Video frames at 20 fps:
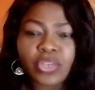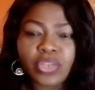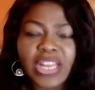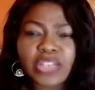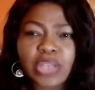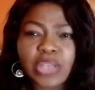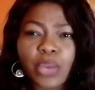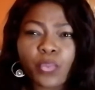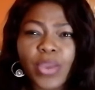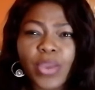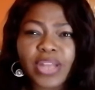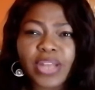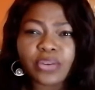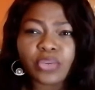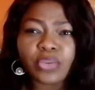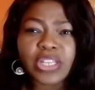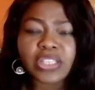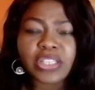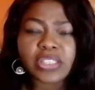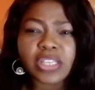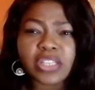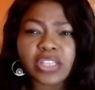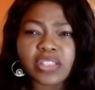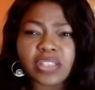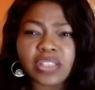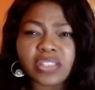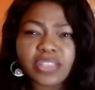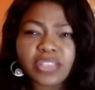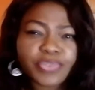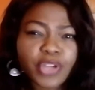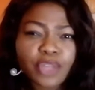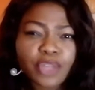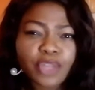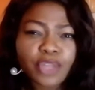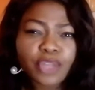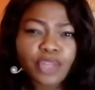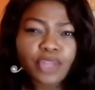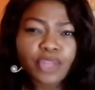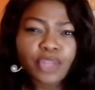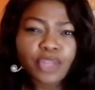So that's why when it's difficult
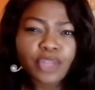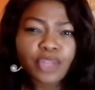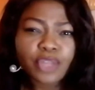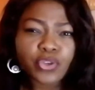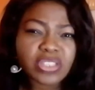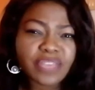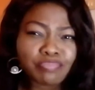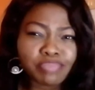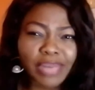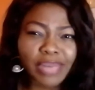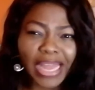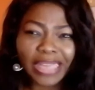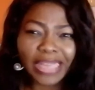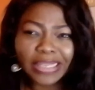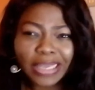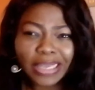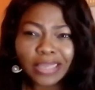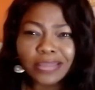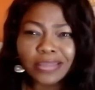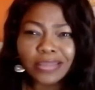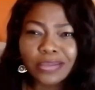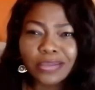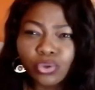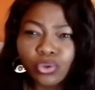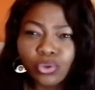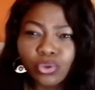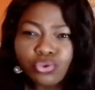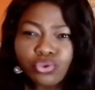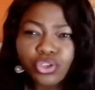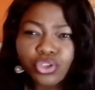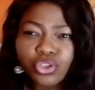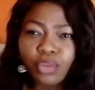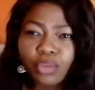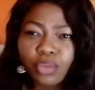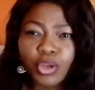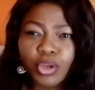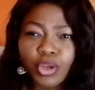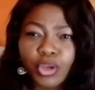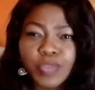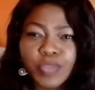for us to just give a blanket
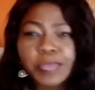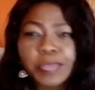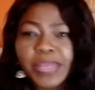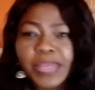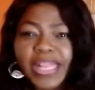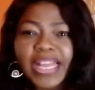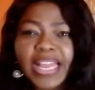solution,